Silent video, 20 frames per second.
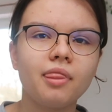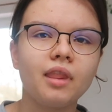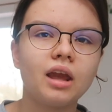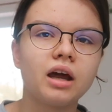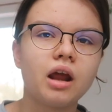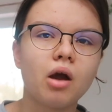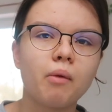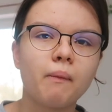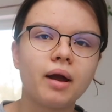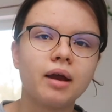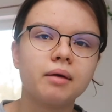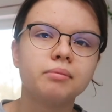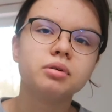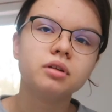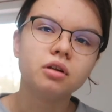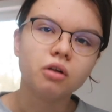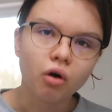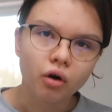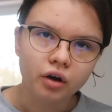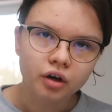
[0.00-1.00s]

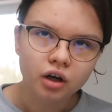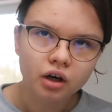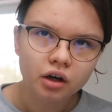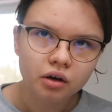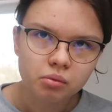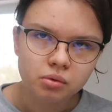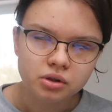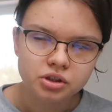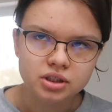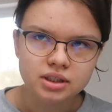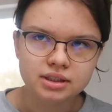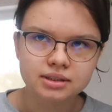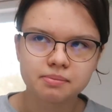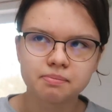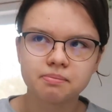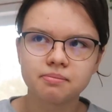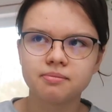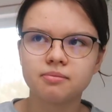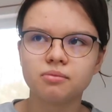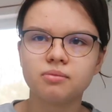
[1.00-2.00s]
employer, which is
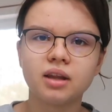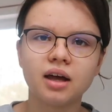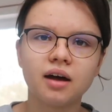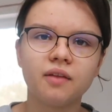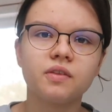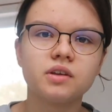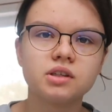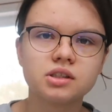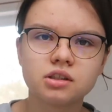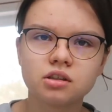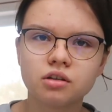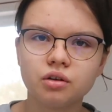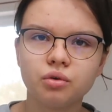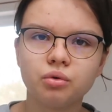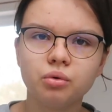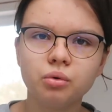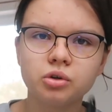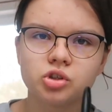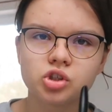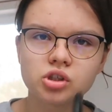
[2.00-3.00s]
not the
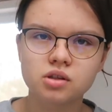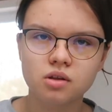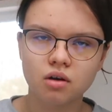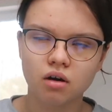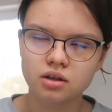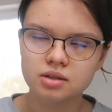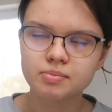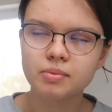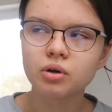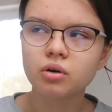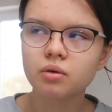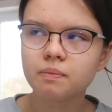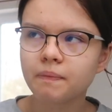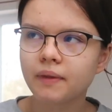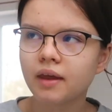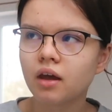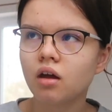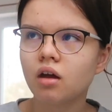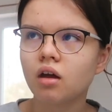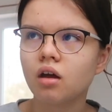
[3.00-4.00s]
school, which is the hospital,
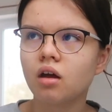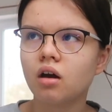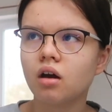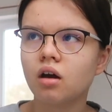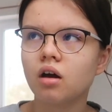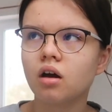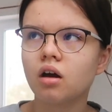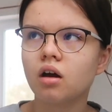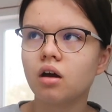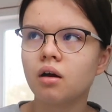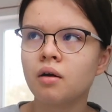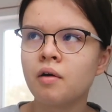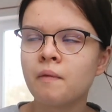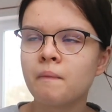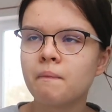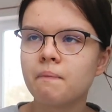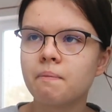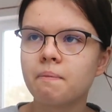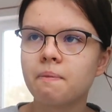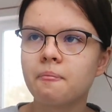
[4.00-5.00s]

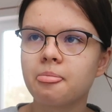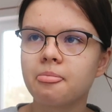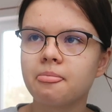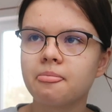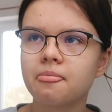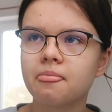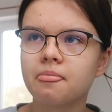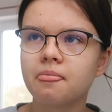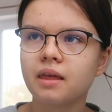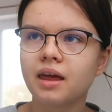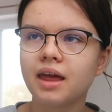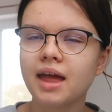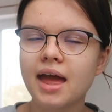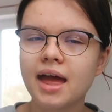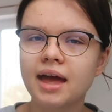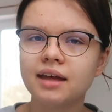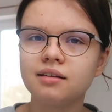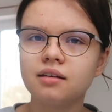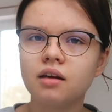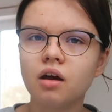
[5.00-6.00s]
can
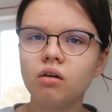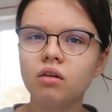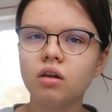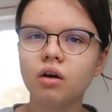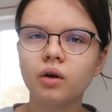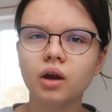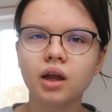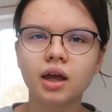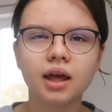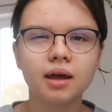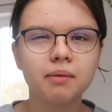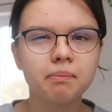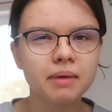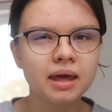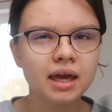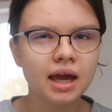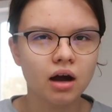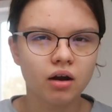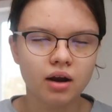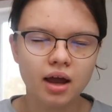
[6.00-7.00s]
no longer kick
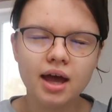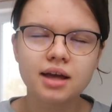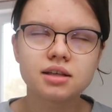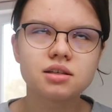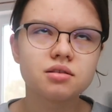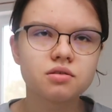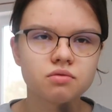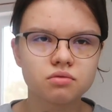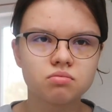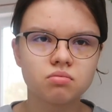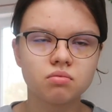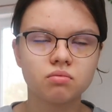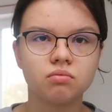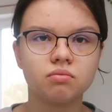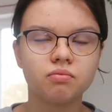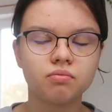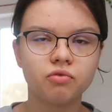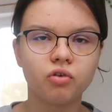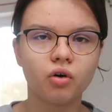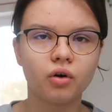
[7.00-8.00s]
me out, as
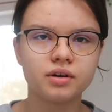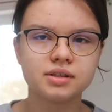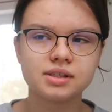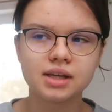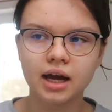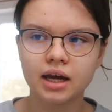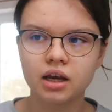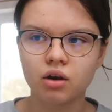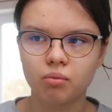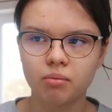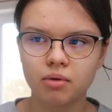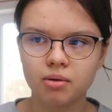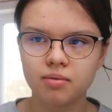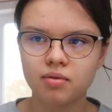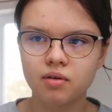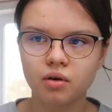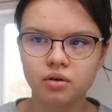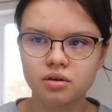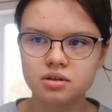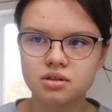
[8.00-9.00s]
far as I know. Maybe
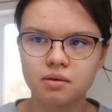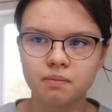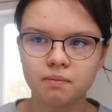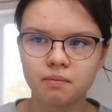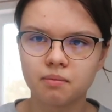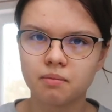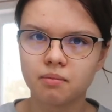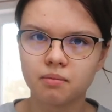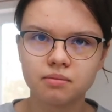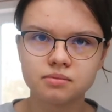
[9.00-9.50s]
there was some